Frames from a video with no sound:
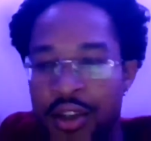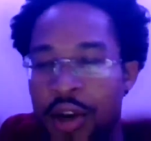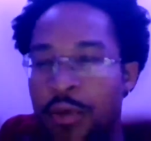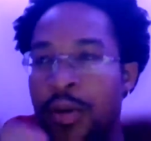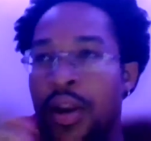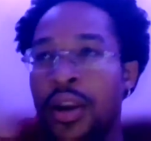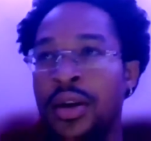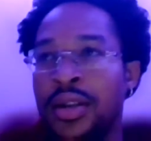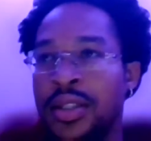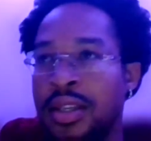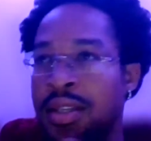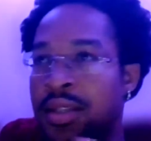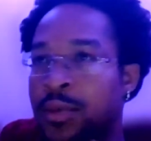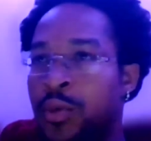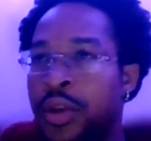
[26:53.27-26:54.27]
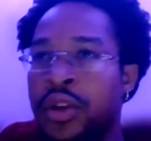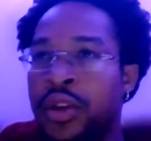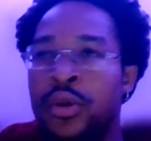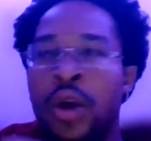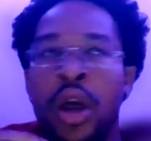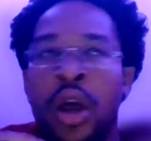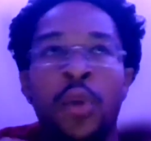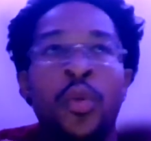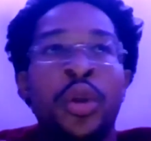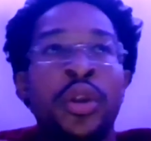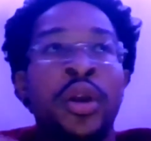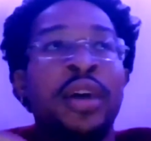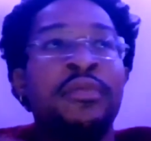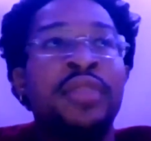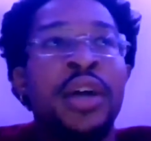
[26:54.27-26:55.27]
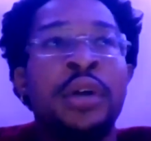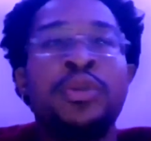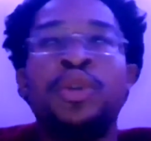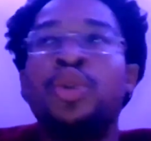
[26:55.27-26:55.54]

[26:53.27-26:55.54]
You're reluctant when you have doubts.